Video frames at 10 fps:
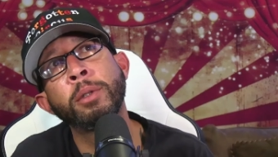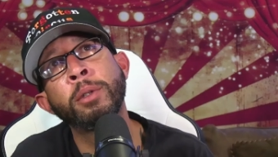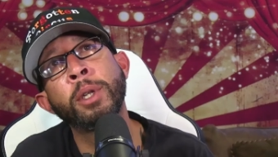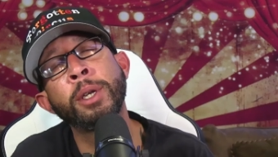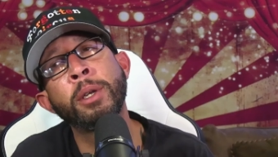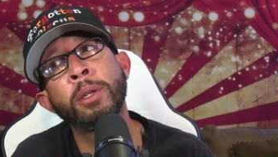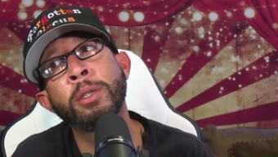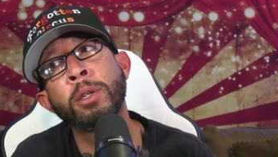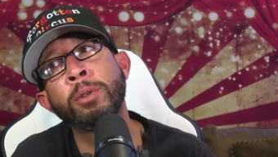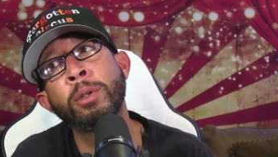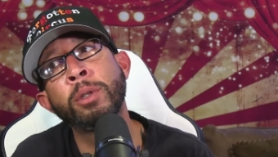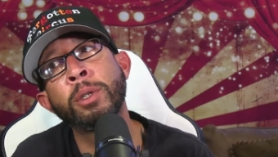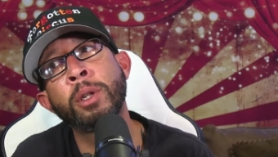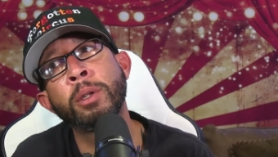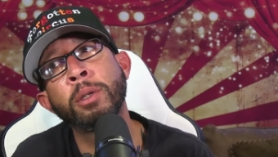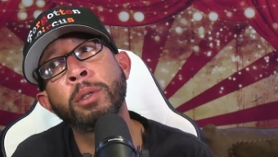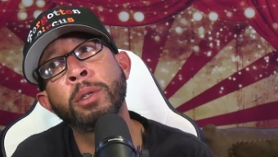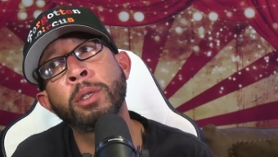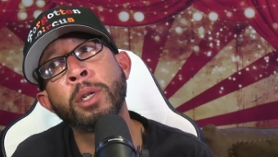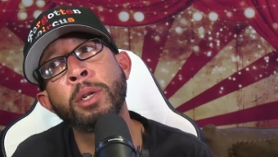think he can still do this the
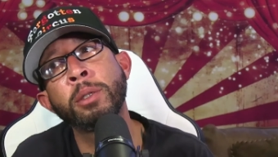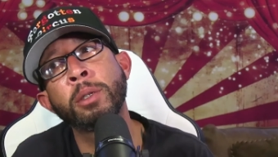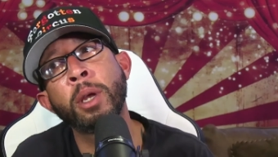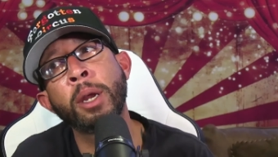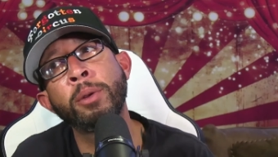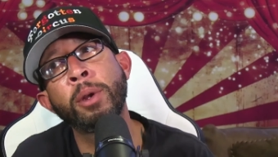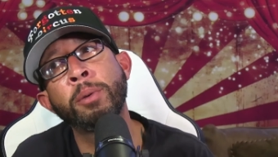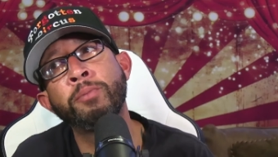stunts? I don't know.